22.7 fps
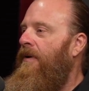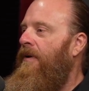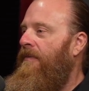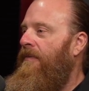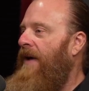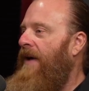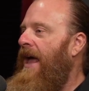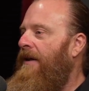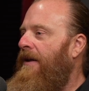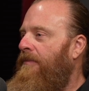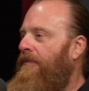
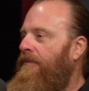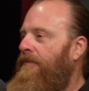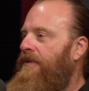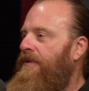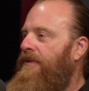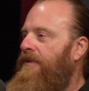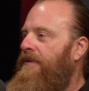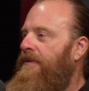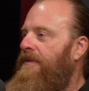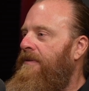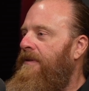of
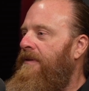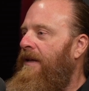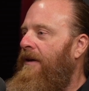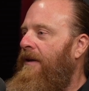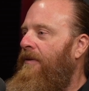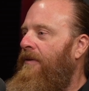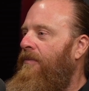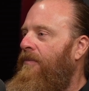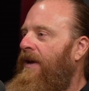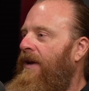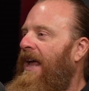atoms, you
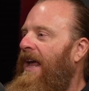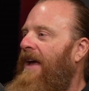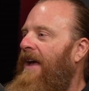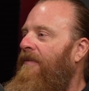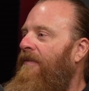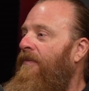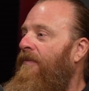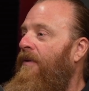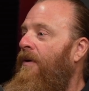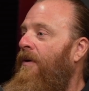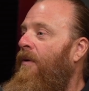know, we
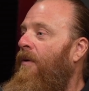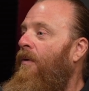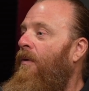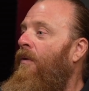have